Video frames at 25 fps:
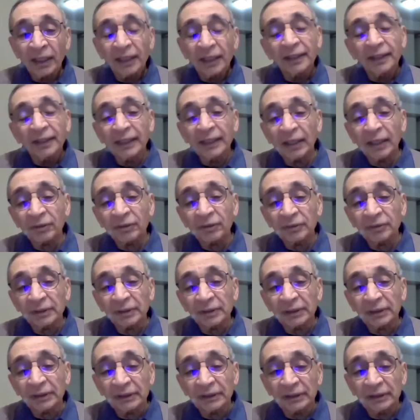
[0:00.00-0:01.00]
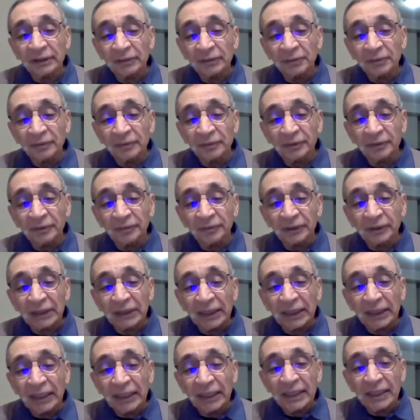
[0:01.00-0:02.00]
Now,
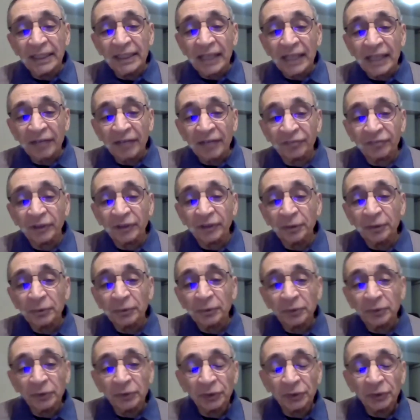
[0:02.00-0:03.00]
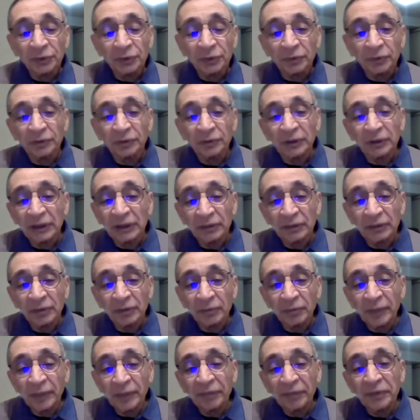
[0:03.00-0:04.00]
in the afternoons,
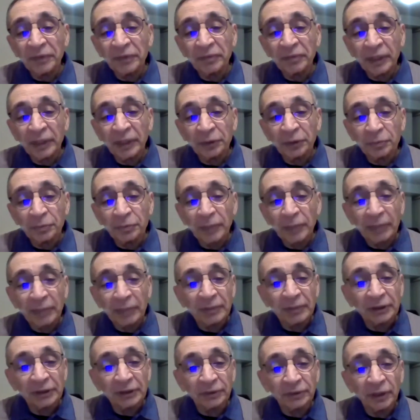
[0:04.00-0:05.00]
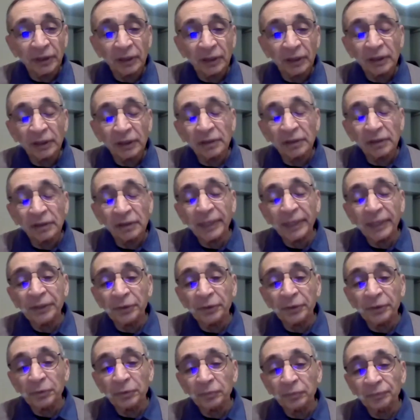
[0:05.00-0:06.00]
when we went to Baba's
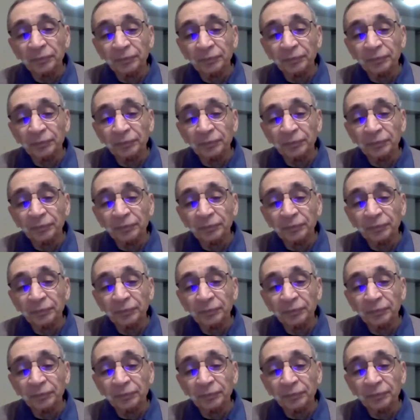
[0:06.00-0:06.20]
bedroom,